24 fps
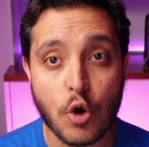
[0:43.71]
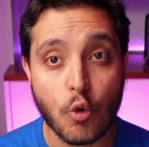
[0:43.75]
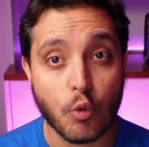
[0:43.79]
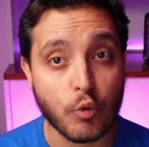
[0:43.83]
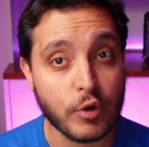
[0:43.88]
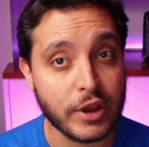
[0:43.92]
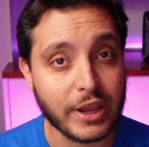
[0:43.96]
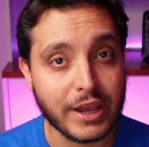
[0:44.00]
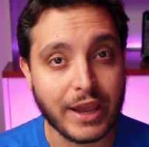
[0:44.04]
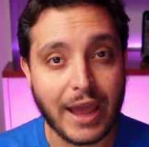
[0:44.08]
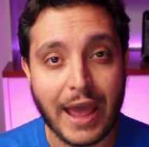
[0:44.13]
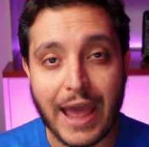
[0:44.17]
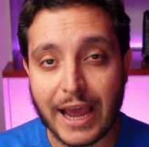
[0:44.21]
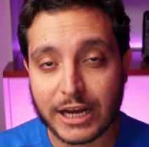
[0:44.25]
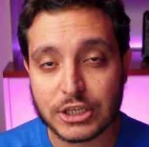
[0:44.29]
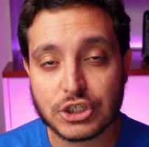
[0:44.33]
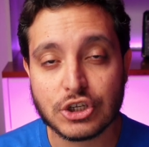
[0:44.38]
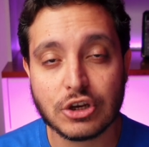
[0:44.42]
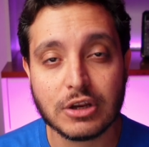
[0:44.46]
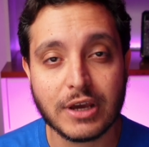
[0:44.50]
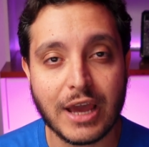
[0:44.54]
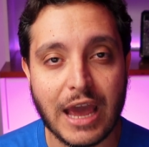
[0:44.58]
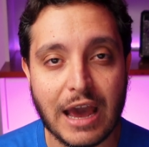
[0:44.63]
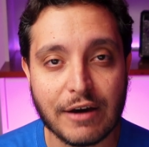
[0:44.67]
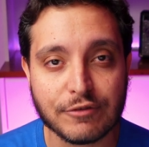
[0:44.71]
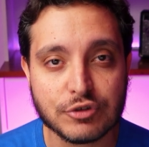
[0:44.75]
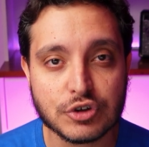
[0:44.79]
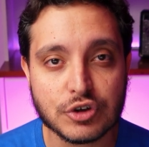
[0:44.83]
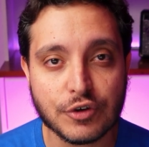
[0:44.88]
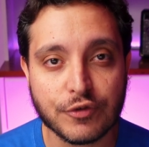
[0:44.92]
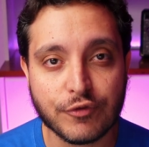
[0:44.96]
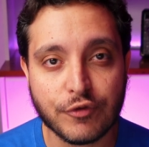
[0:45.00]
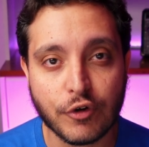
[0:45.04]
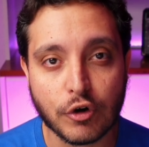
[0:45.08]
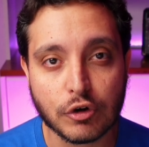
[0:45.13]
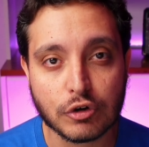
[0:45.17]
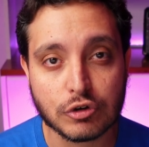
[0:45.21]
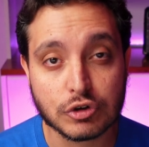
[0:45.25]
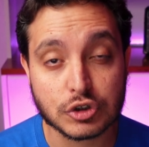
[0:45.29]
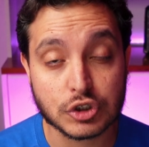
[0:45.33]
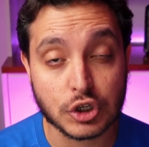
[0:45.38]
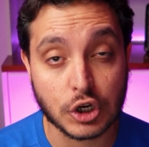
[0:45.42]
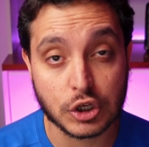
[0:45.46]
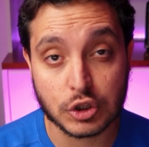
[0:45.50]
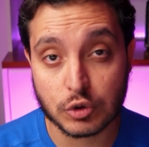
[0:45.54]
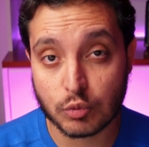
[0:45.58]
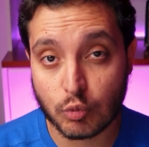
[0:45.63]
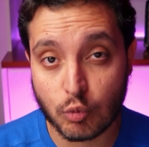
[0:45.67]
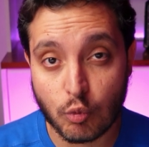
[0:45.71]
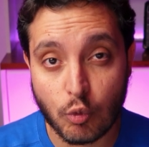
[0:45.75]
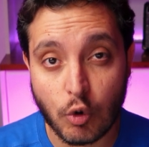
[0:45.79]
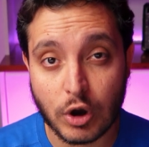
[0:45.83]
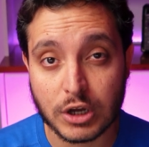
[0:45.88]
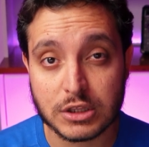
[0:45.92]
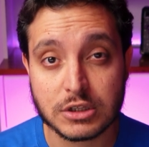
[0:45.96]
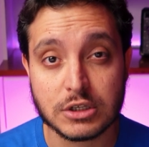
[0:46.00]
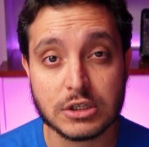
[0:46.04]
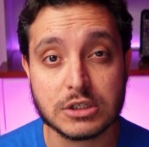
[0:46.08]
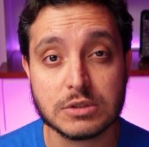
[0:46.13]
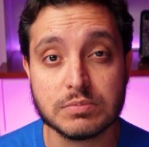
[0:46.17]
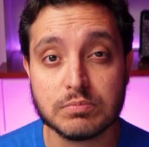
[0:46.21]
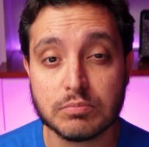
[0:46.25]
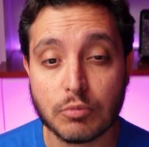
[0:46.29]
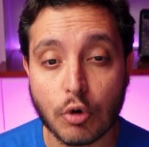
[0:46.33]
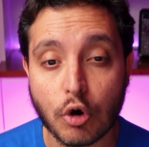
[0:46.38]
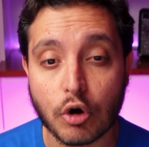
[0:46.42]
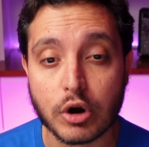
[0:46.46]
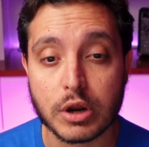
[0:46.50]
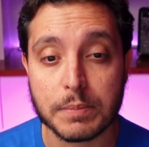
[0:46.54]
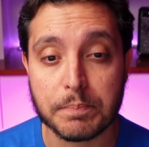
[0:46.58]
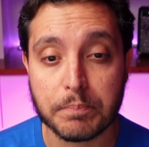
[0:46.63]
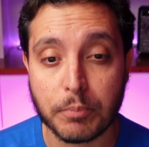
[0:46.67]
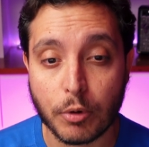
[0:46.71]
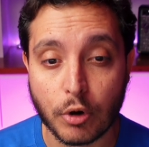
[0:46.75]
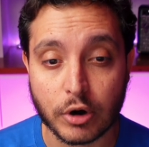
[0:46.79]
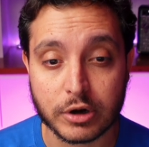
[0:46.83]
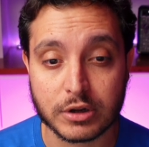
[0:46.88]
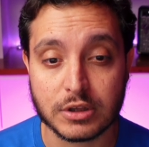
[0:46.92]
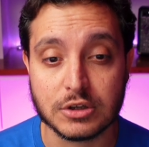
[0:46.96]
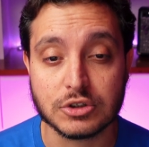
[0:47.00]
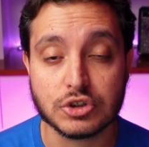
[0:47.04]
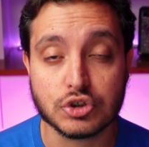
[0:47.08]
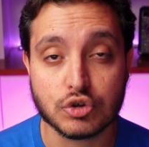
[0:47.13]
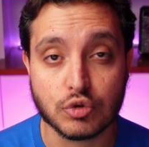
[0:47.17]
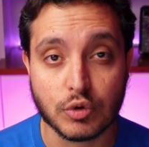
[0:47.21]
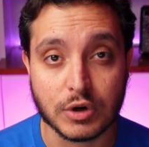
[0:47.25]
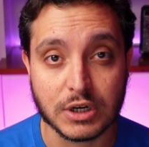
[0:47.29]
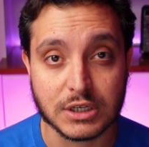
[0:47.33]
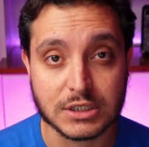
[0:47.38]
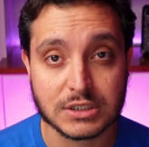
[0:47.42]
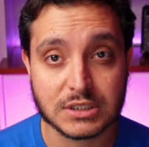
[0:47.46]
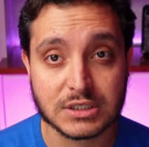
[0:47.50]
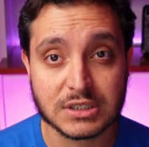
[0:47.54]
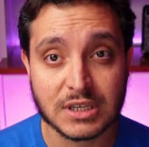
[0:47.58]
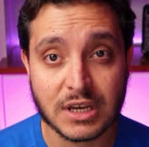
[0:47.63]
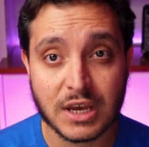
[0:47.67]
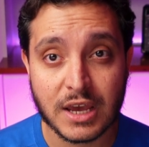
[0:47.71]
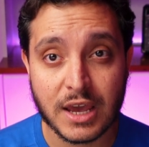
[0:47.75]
we actually have to focus on what is more important to us